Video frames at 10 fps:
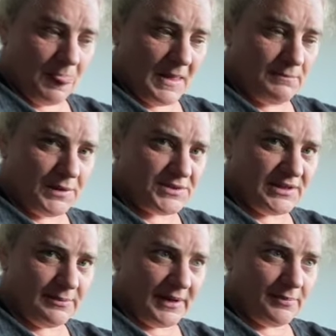Mostly
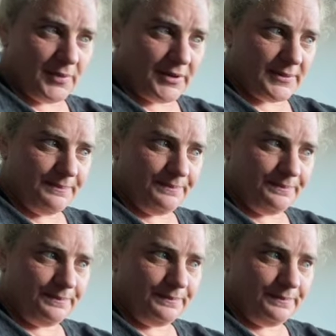the paperwork.
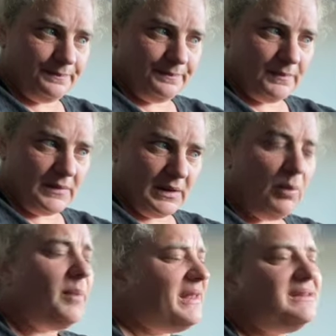
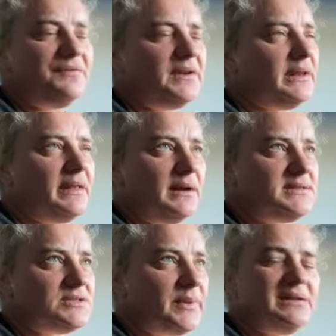Well, I mean, definitely the lines
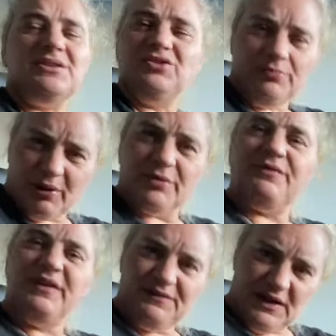as well. So do both,
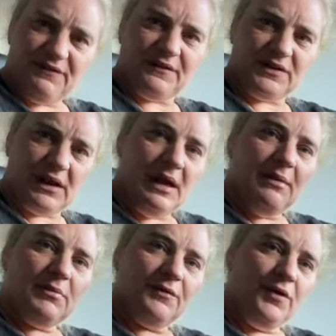50-50.
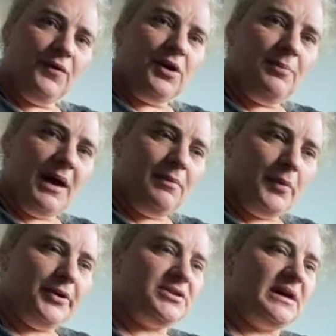But if you've got your
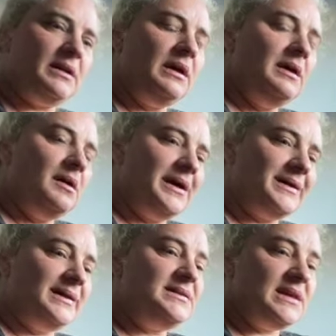paperwork done, I can
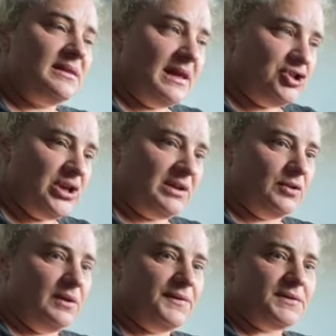at least get that checked
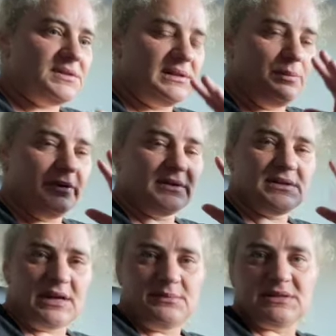off. So then we're in the
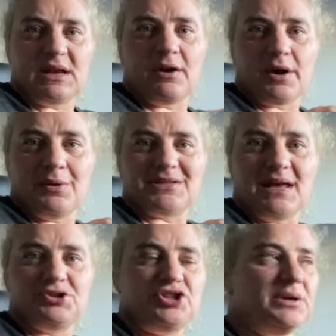same scenario as
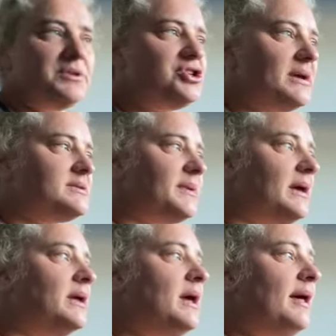last year with Shakespeare,
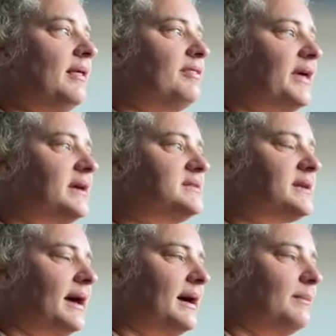that
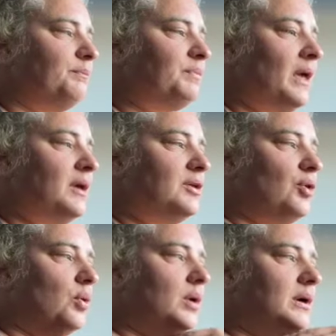
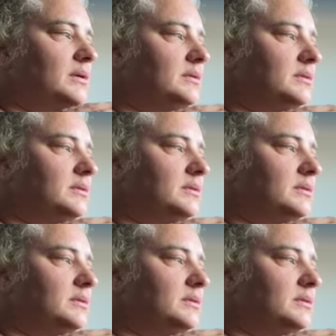you're